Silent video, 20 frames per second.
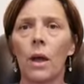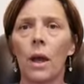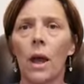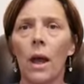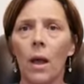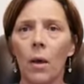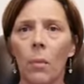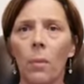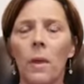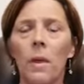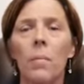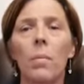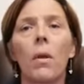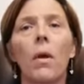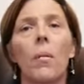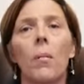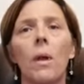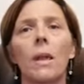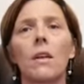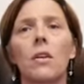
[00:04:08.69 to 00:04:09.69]
how people
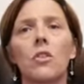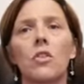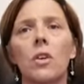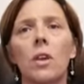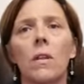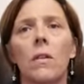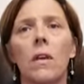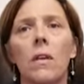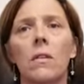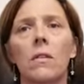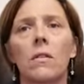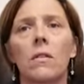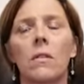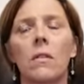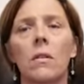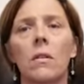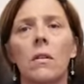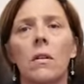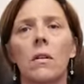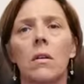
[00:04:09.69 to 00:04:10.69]
are managing this,
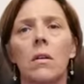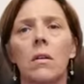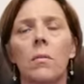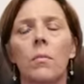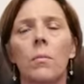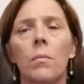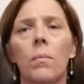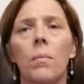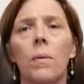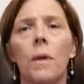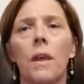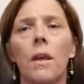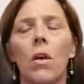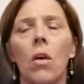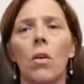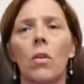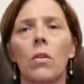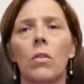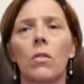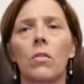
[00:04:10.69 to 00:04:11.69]

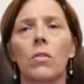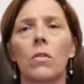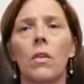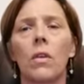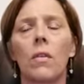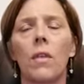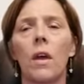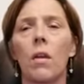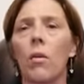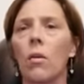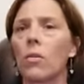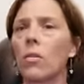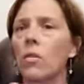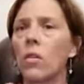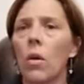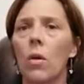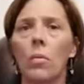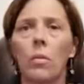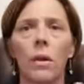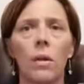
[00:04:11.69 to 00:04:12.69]
because there are
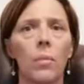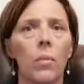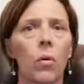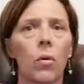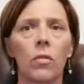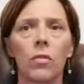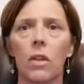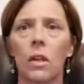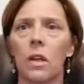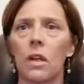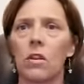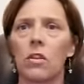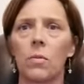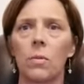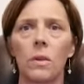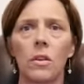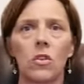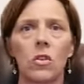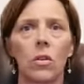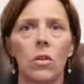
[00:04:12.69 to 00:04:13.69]
so many balls that need to
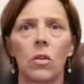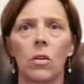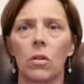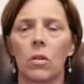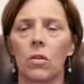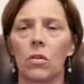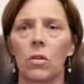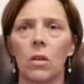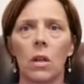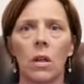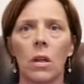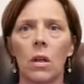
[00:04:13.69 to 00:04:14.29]
be juggled